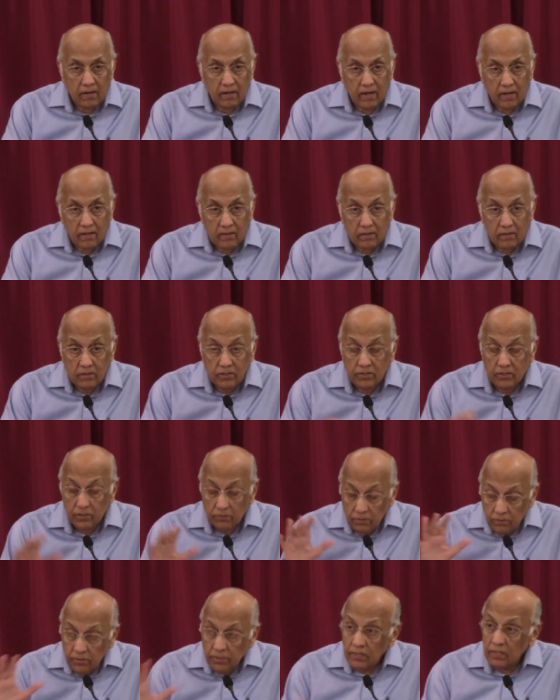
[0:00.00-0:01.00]
And
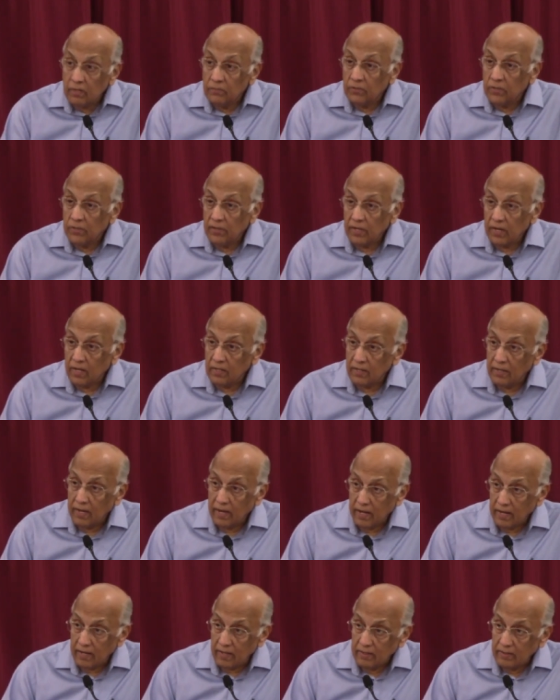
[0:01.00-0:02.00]
Jerusalem, on the other
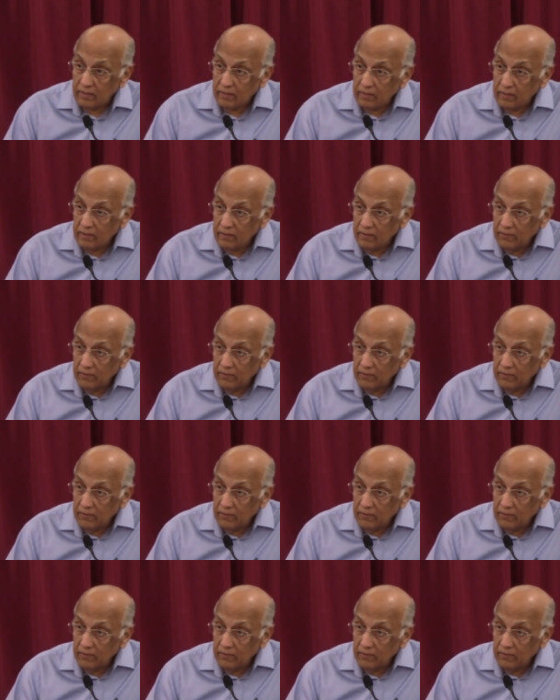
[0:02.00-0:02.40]
hand,